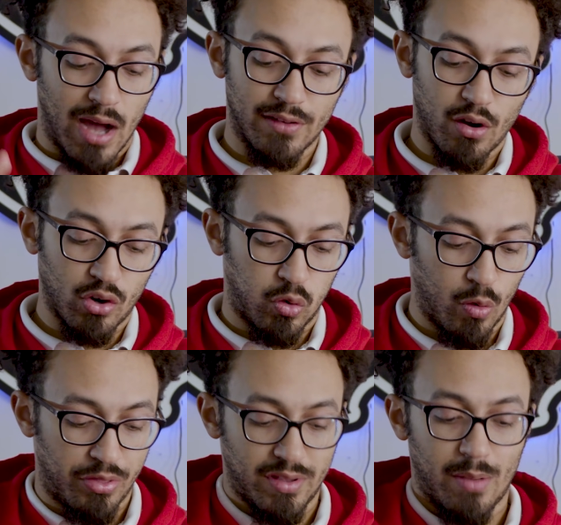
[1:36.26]
Another
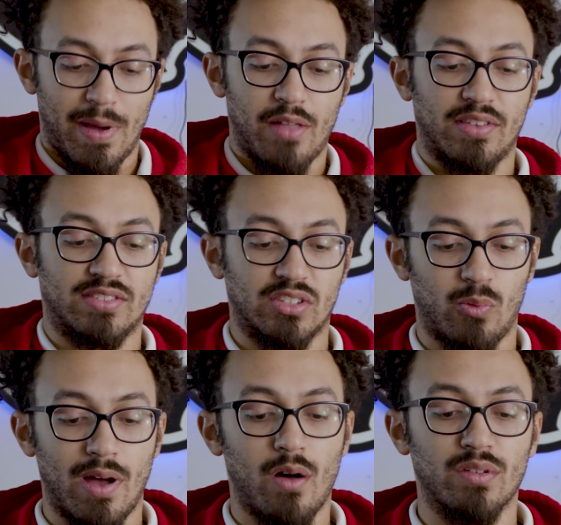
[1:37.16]
cool thing about this as
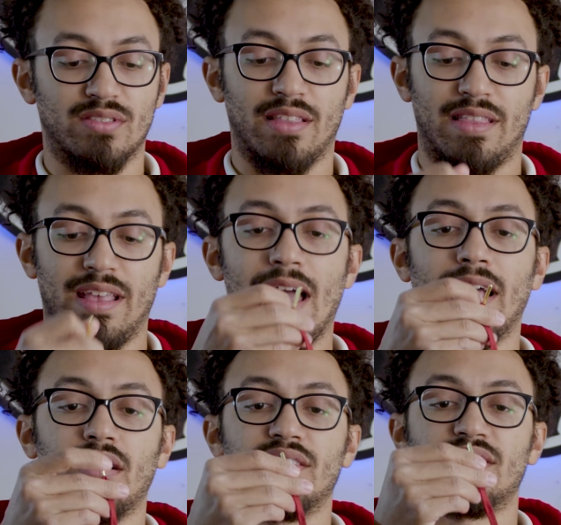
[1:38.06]
well is that the
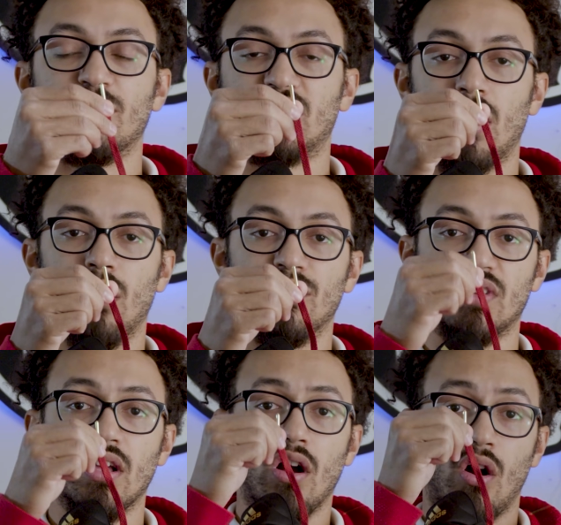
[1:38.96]
aglets themselves
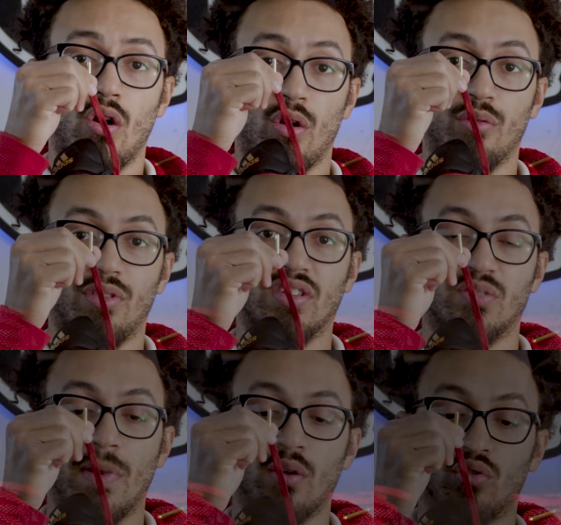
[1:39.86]
are this
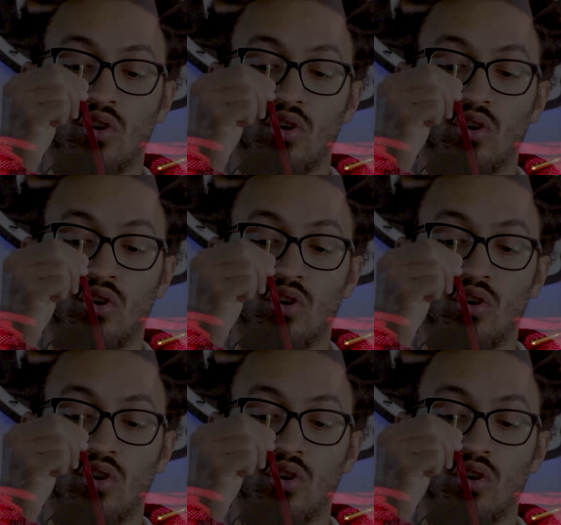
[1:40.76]
metal